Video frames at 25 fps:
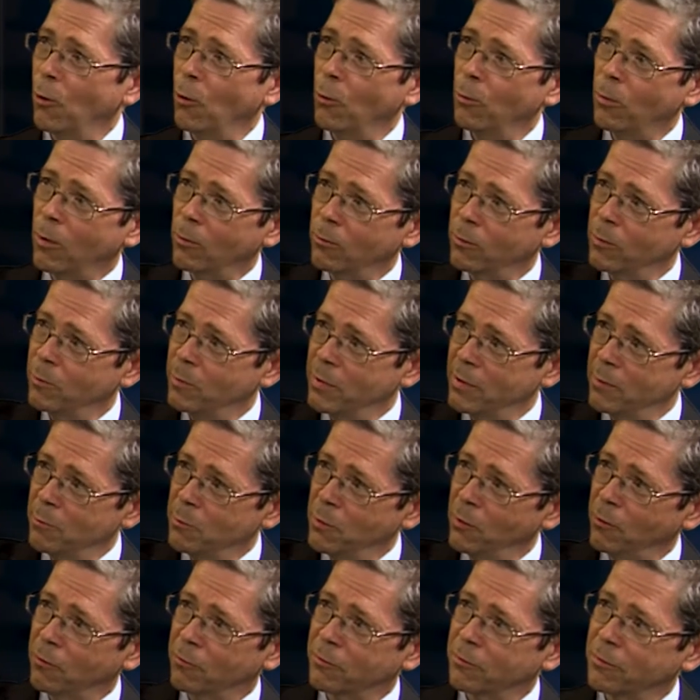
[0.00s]
what would be
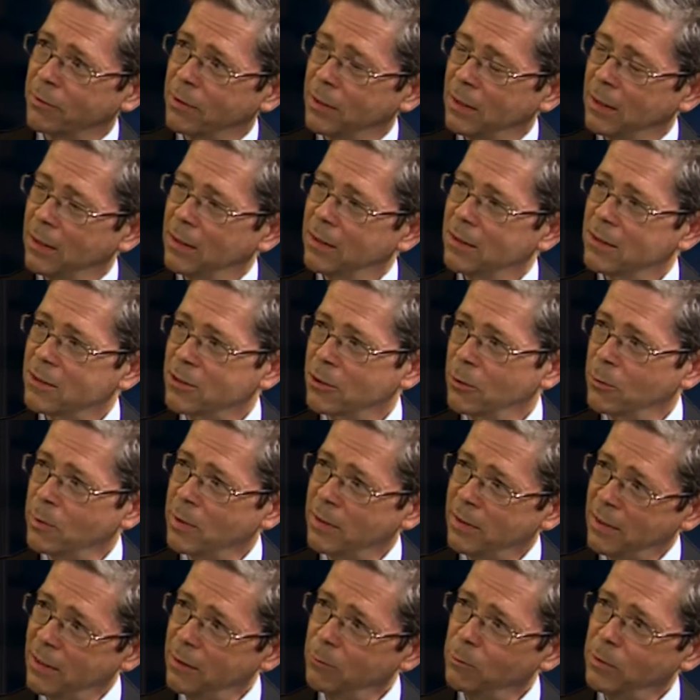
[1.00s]
above. So he
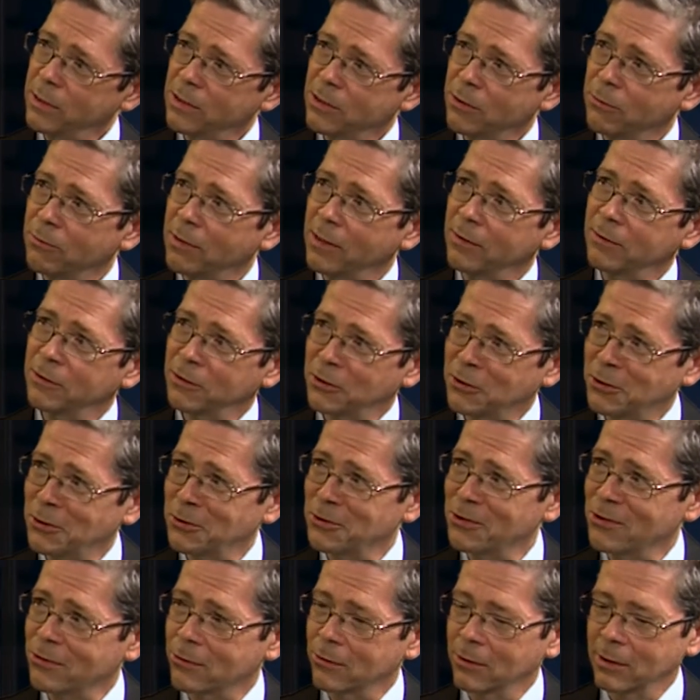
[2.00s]
then went around the
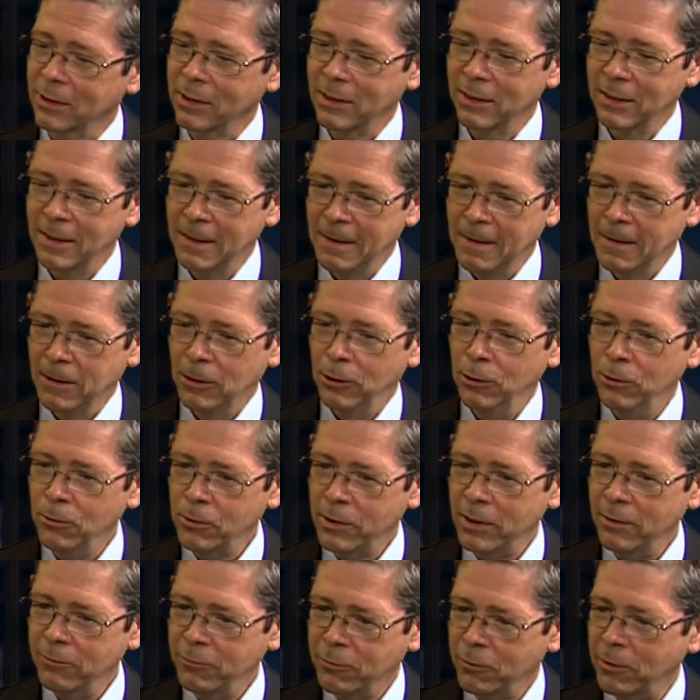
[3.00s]
country
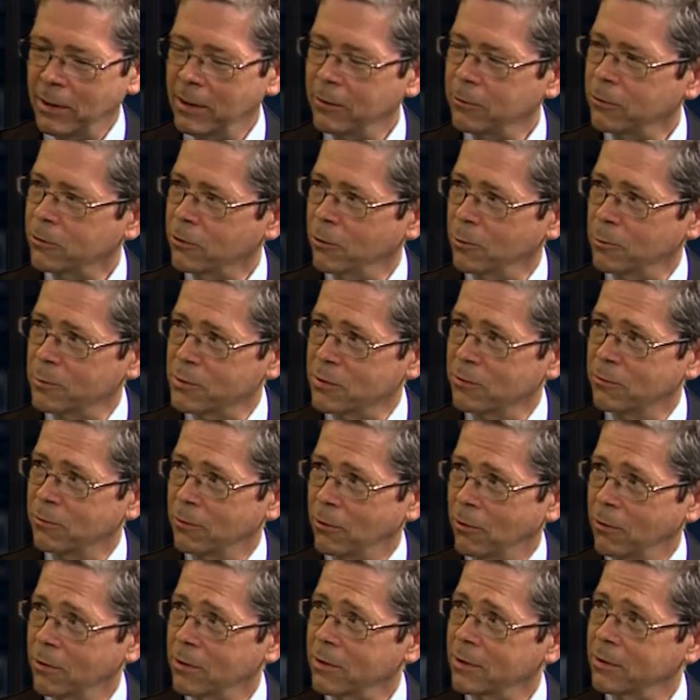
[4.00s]
looking for outcrops of
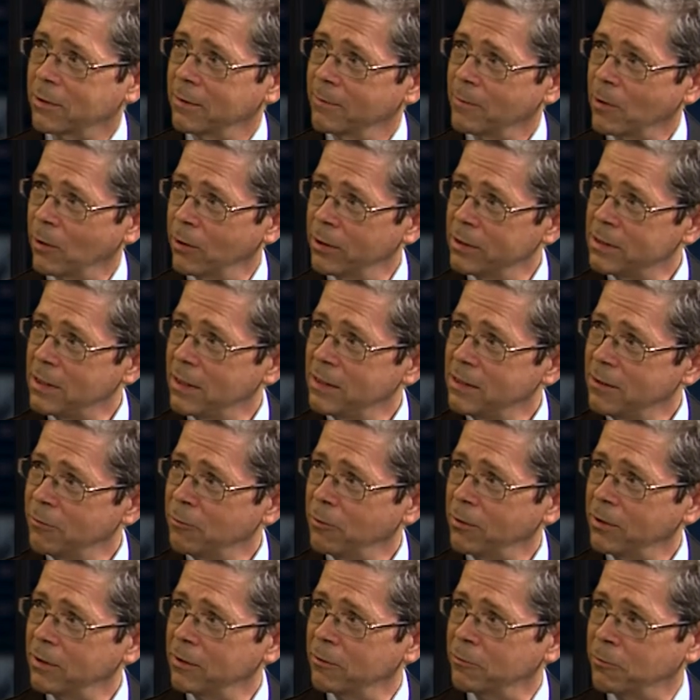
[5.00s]
rock,
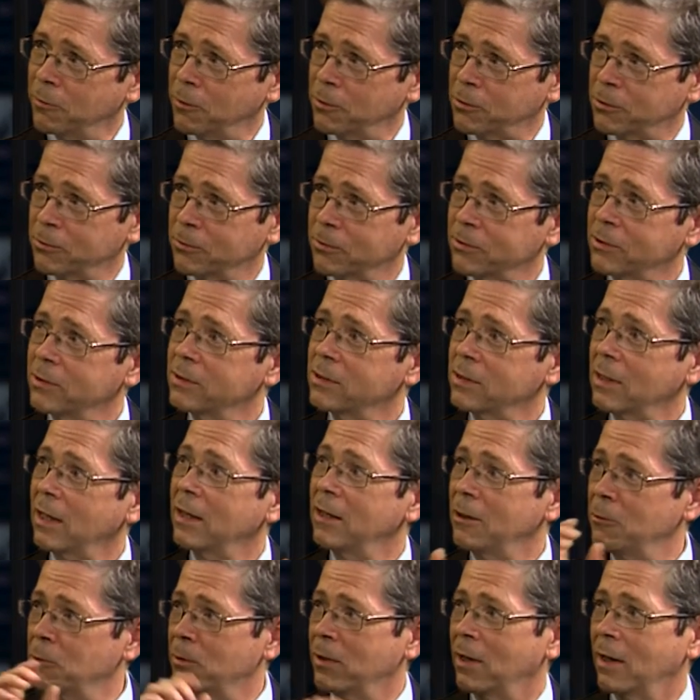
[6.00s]
identifying the fossils and saying,
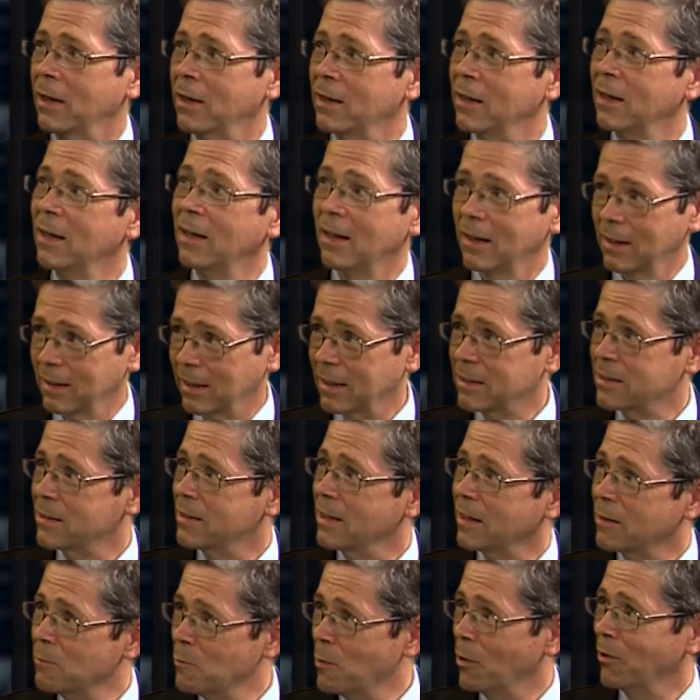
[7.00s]
okay, let's
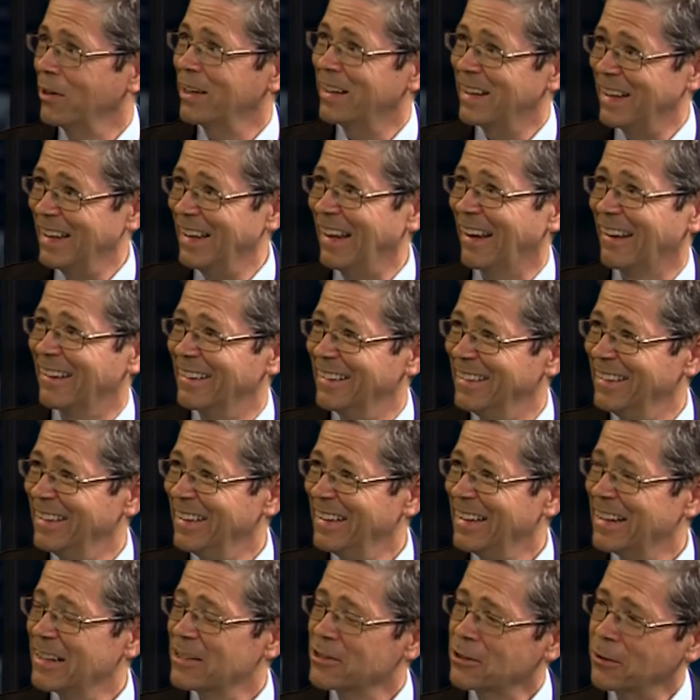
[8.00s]
dig a mine here.
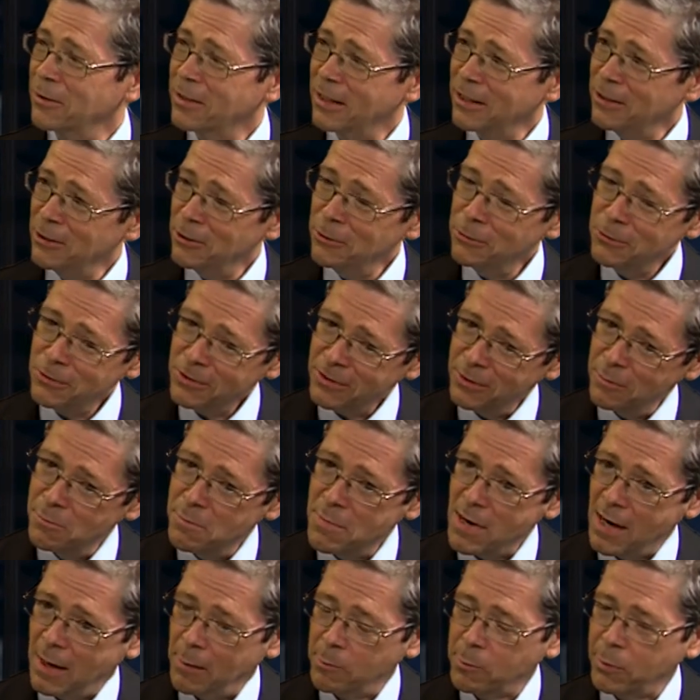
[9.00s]
So they used the
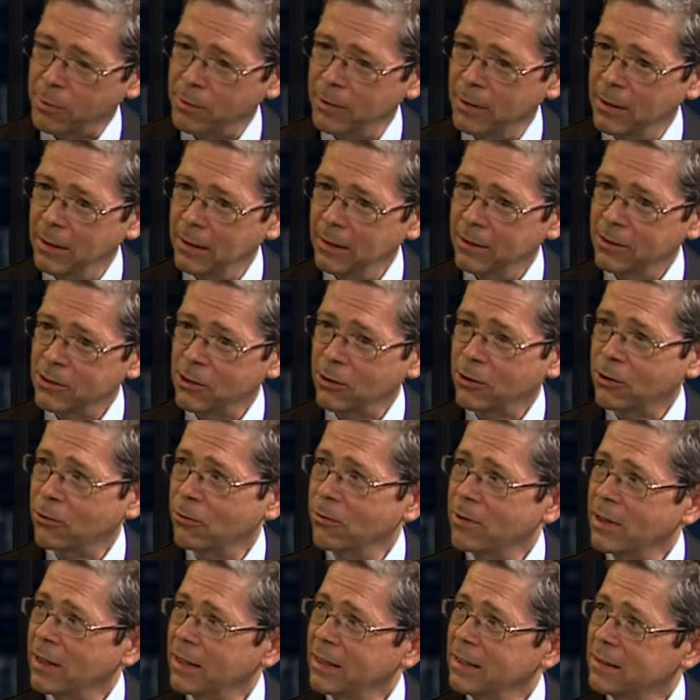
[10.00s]
map to
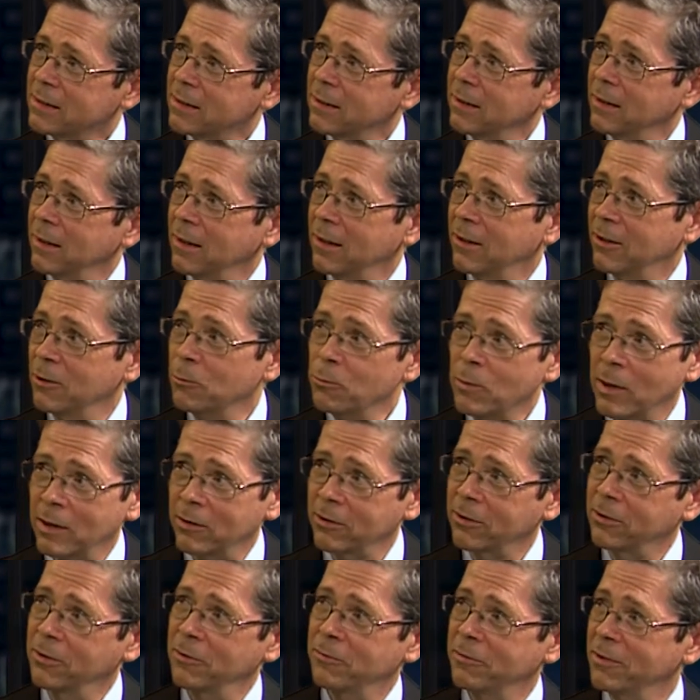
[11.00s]
create the
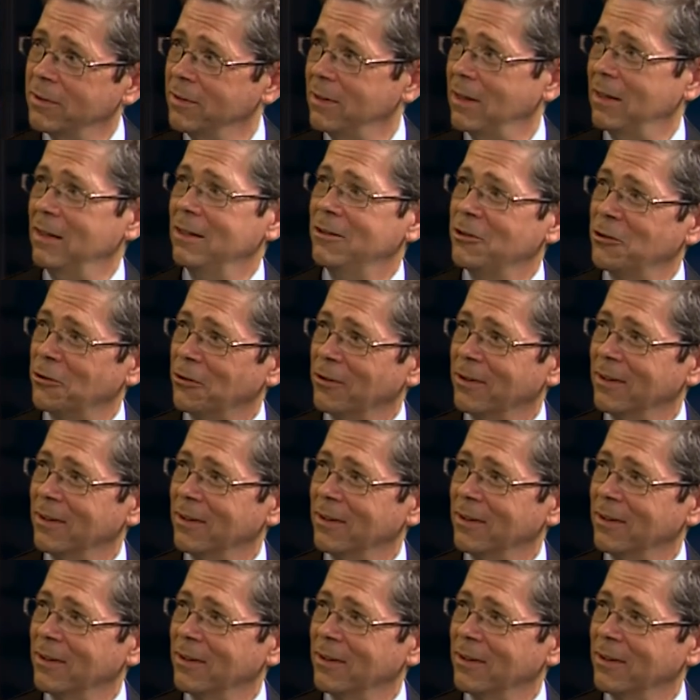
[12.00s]
wealth of the nation,